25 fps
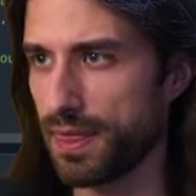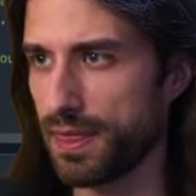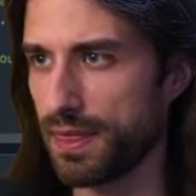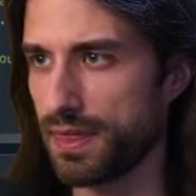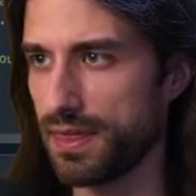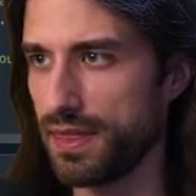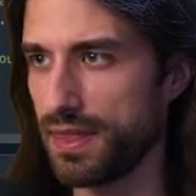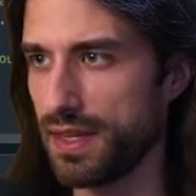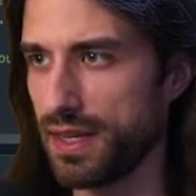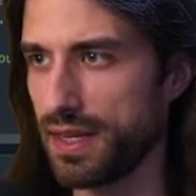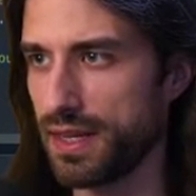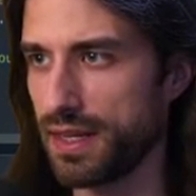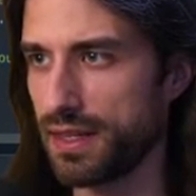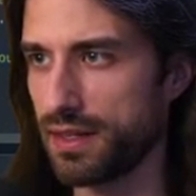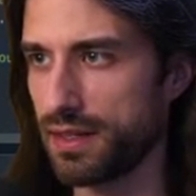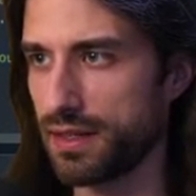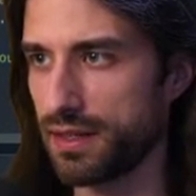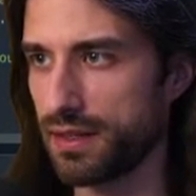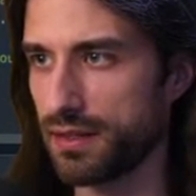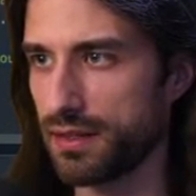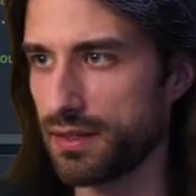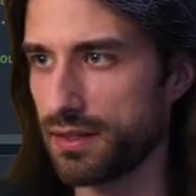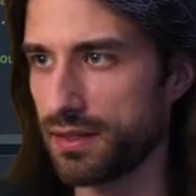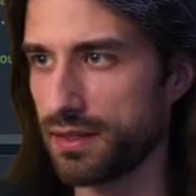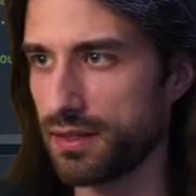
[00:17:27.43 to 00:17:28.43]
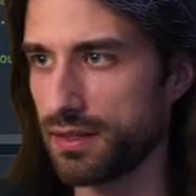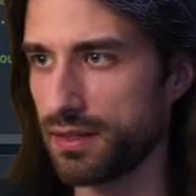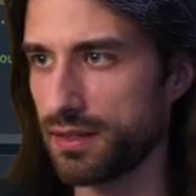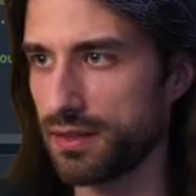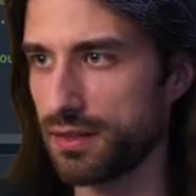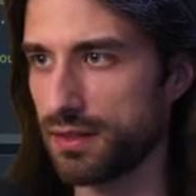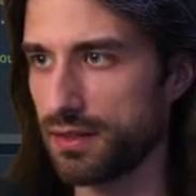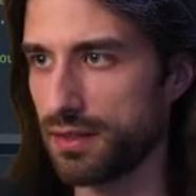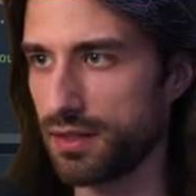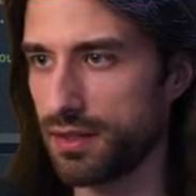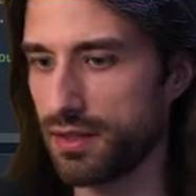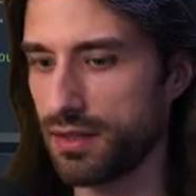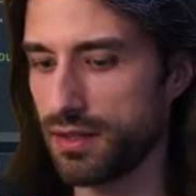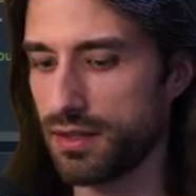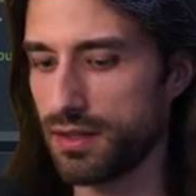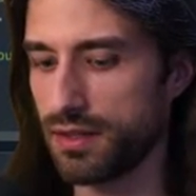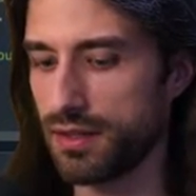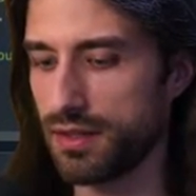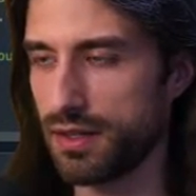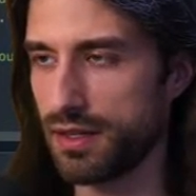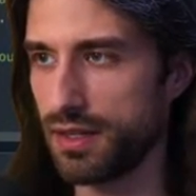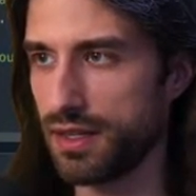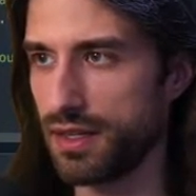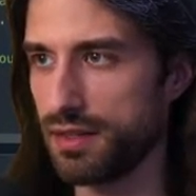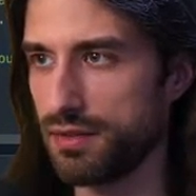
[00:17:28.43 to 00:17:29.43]
Then, so
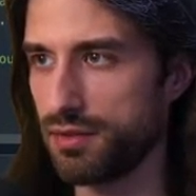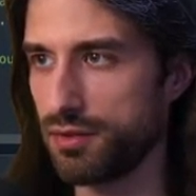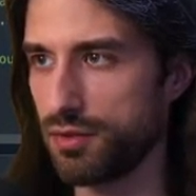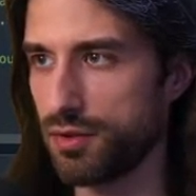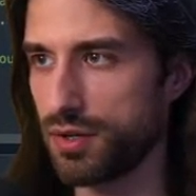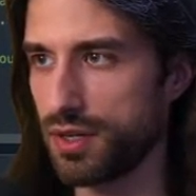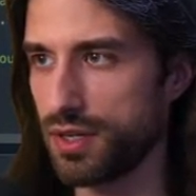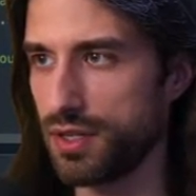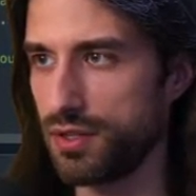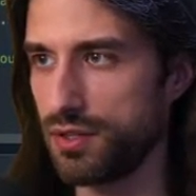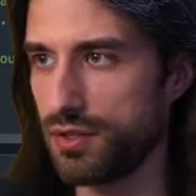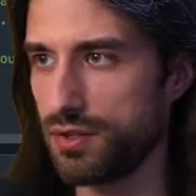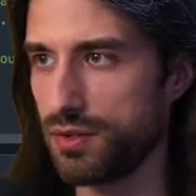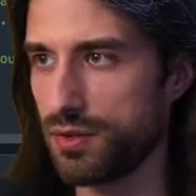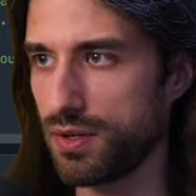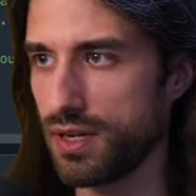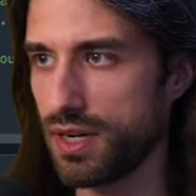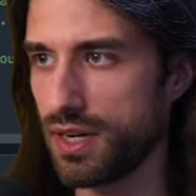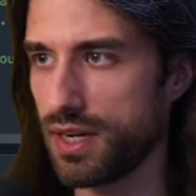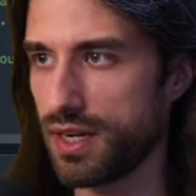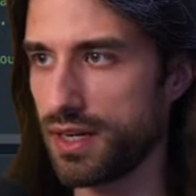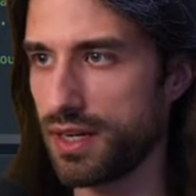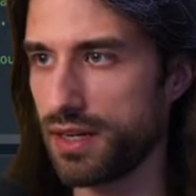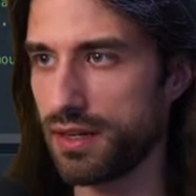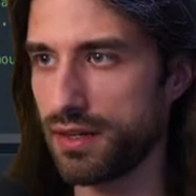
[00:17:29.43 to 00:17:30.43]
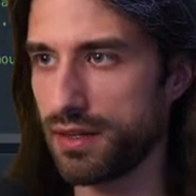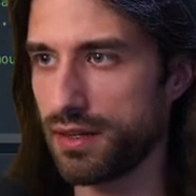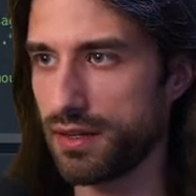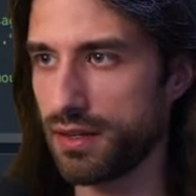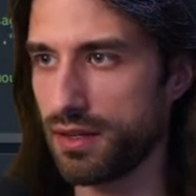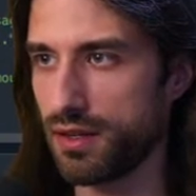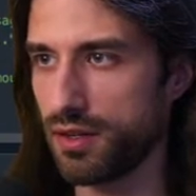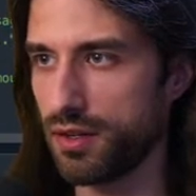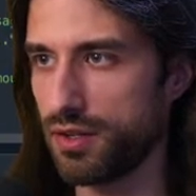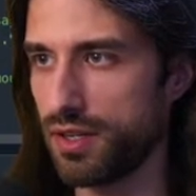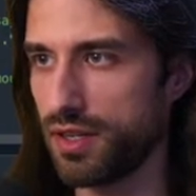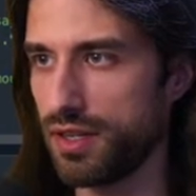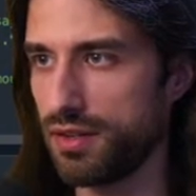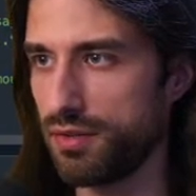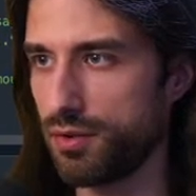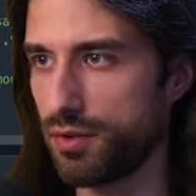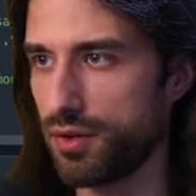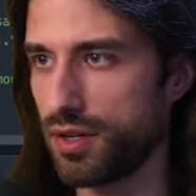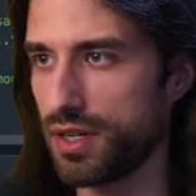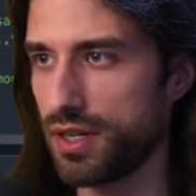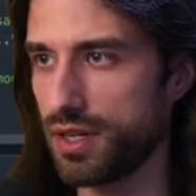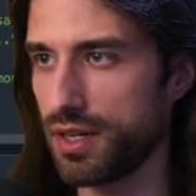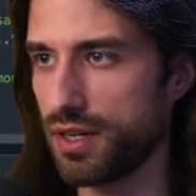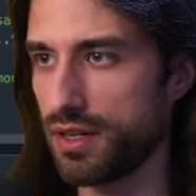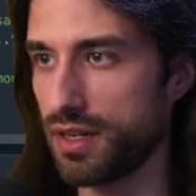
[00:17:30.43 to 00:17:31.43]
on every new line, on
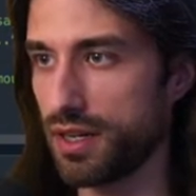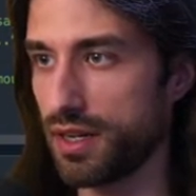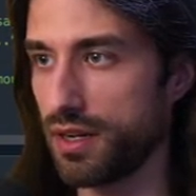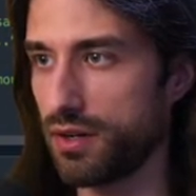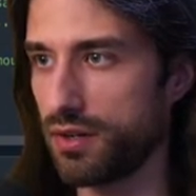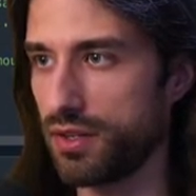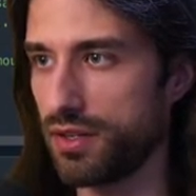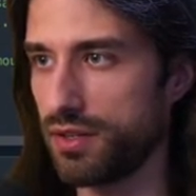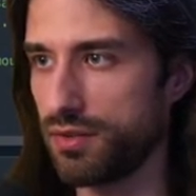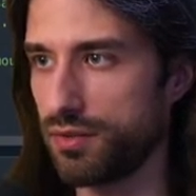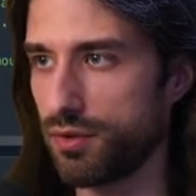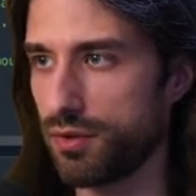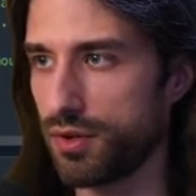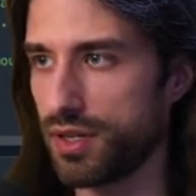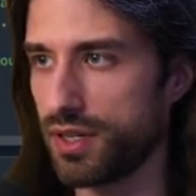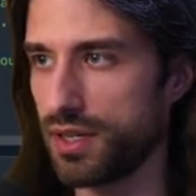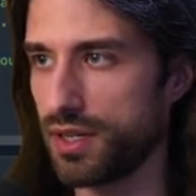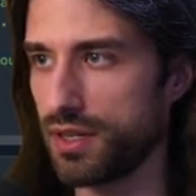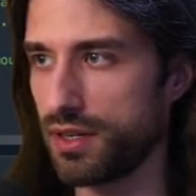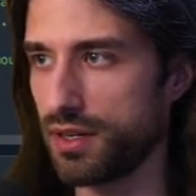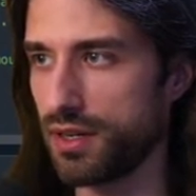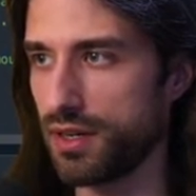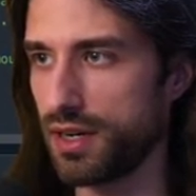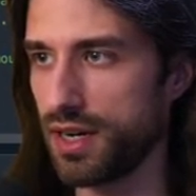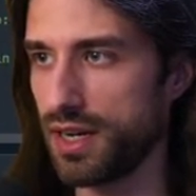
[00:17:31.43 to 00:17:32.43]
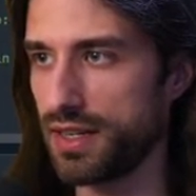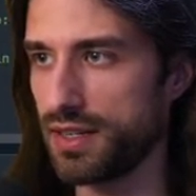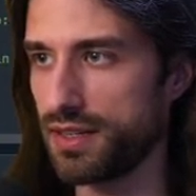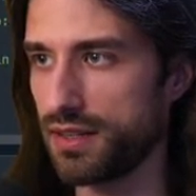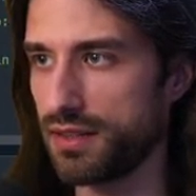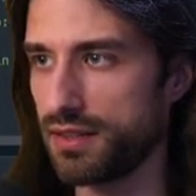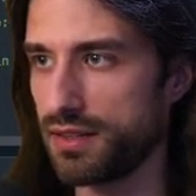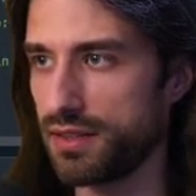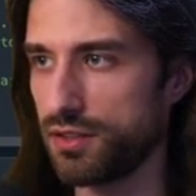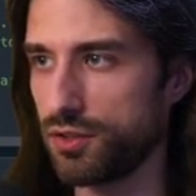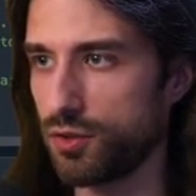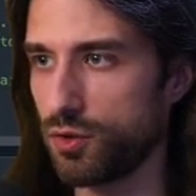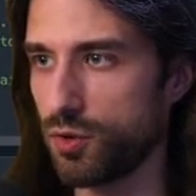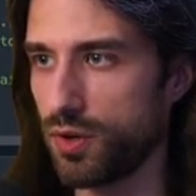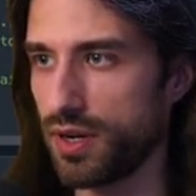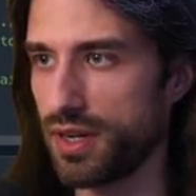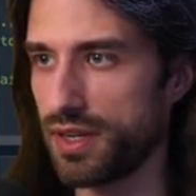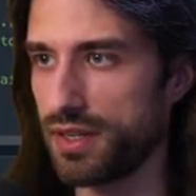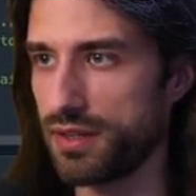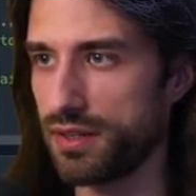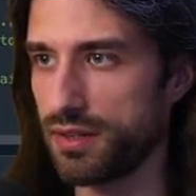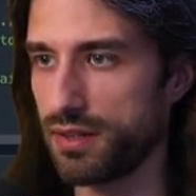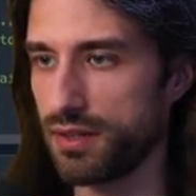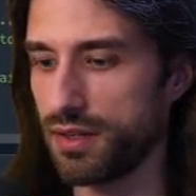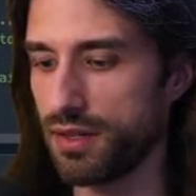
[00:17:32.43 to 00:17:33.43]
every line that is
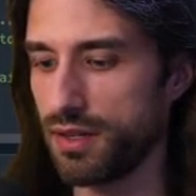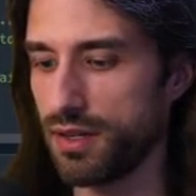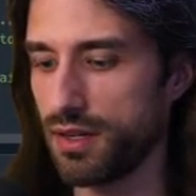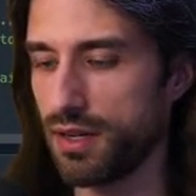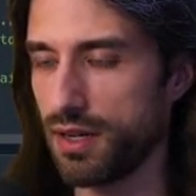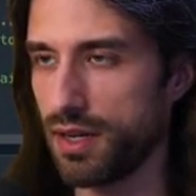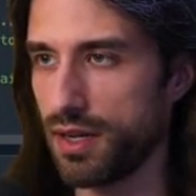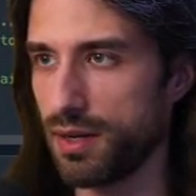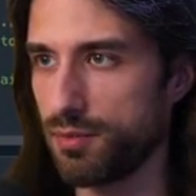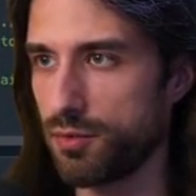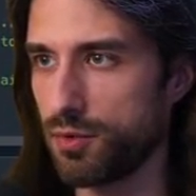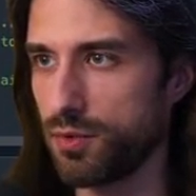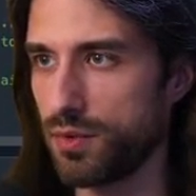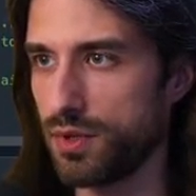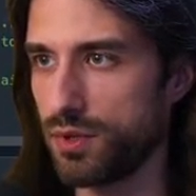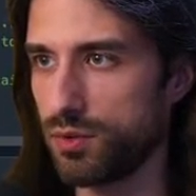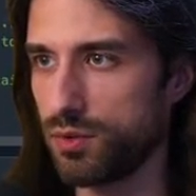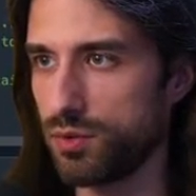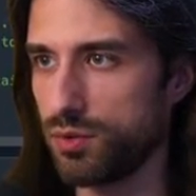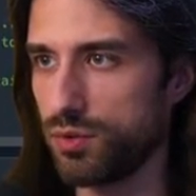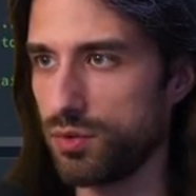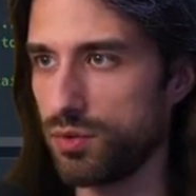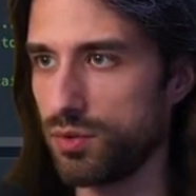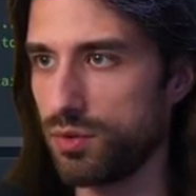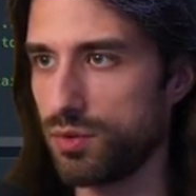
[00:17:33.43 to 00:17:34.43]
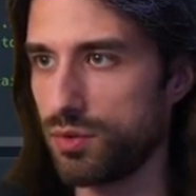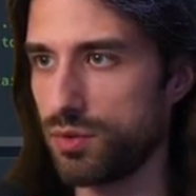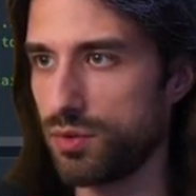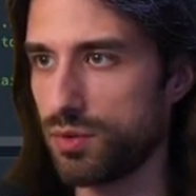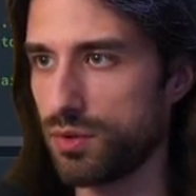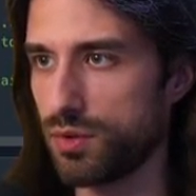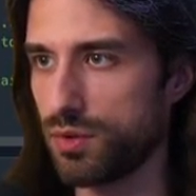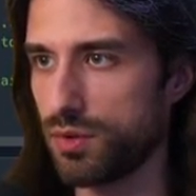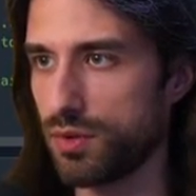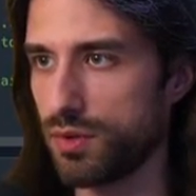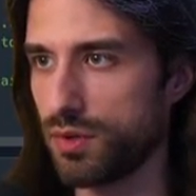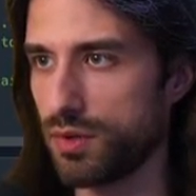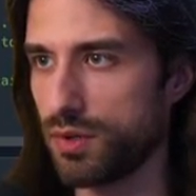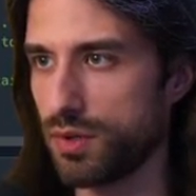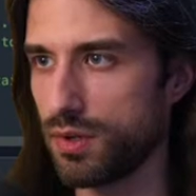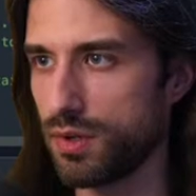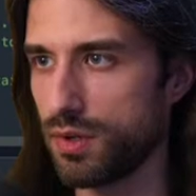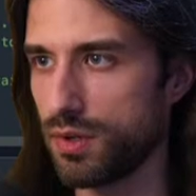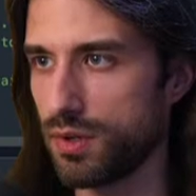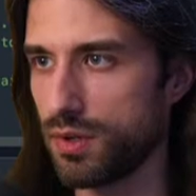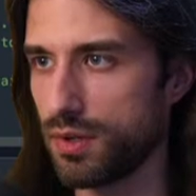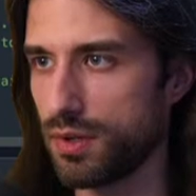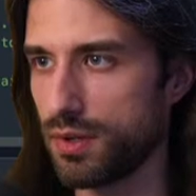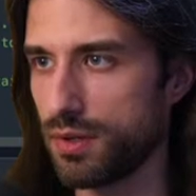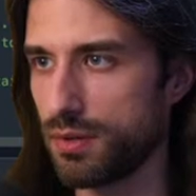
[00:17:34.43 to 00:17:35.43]
red, I'm going to do
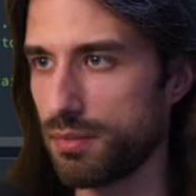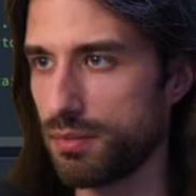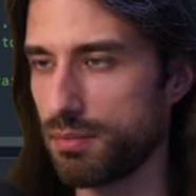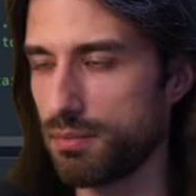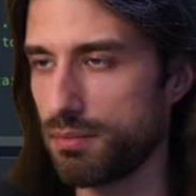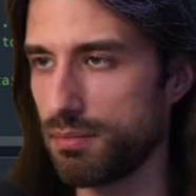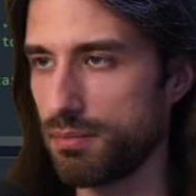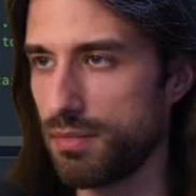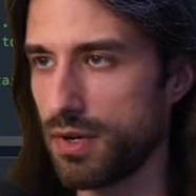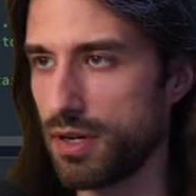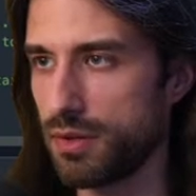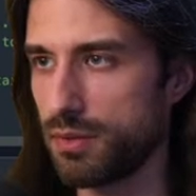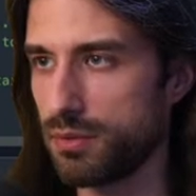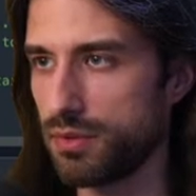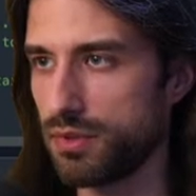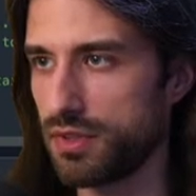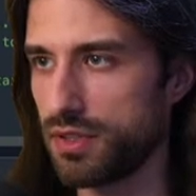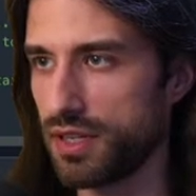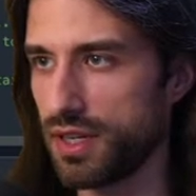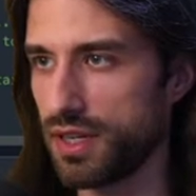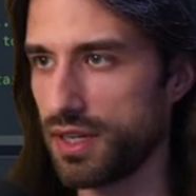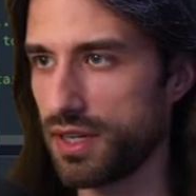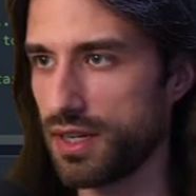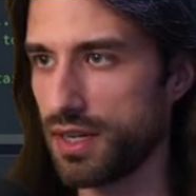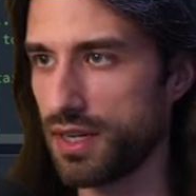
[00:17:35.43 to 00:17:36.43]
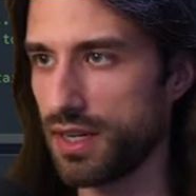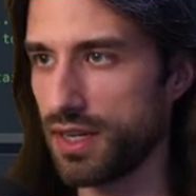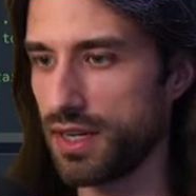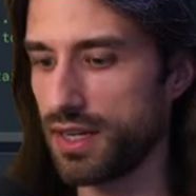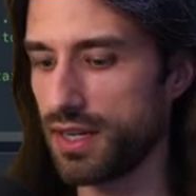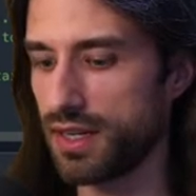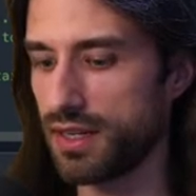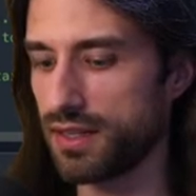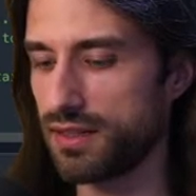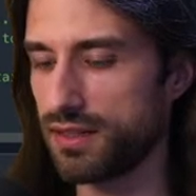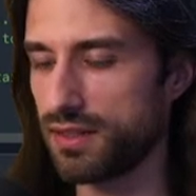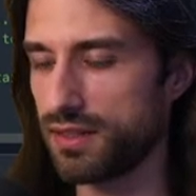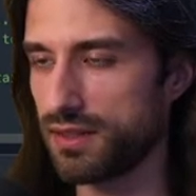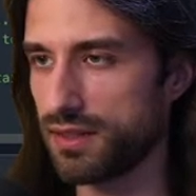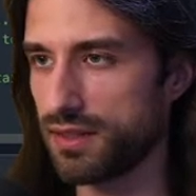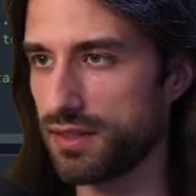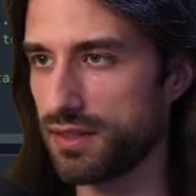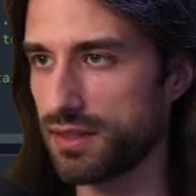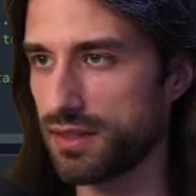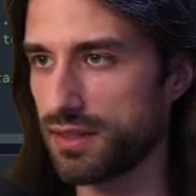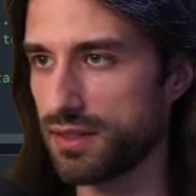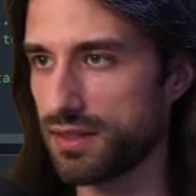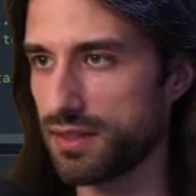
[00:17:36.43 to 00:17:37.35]
mountain heights.